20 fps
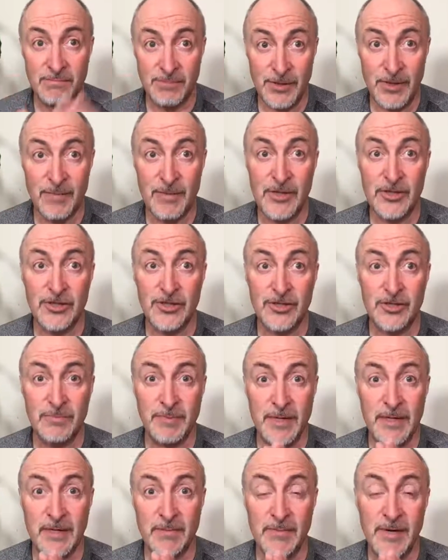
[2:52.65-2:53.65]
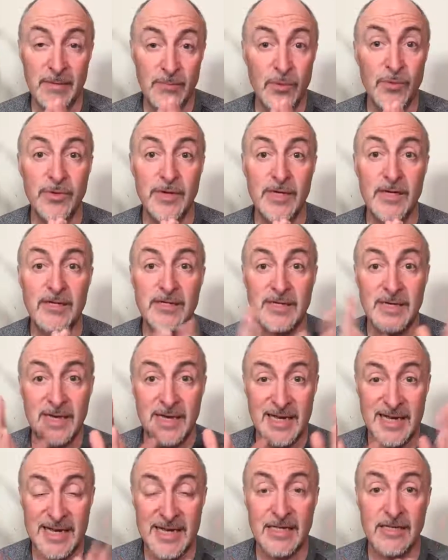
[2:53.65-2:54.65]
pretty much spending my mornings
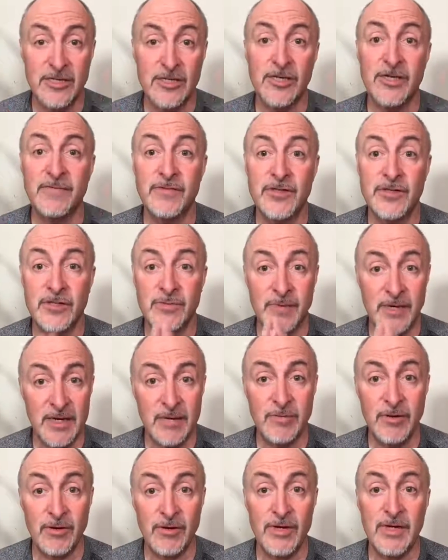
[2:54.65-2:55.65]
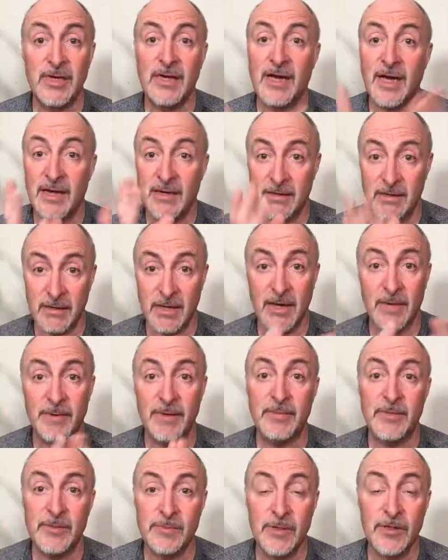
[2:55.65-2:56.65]
in service to my community at
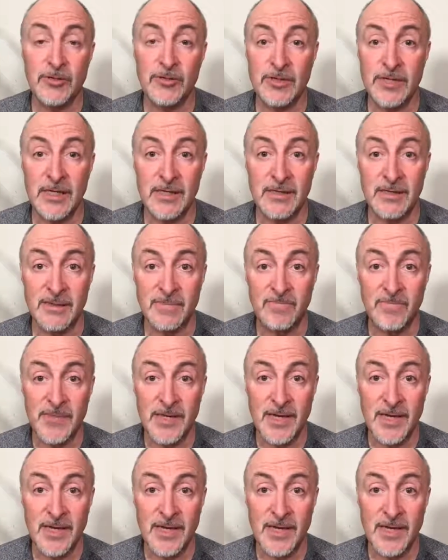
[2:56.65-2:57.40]
Agape, my spiritual center,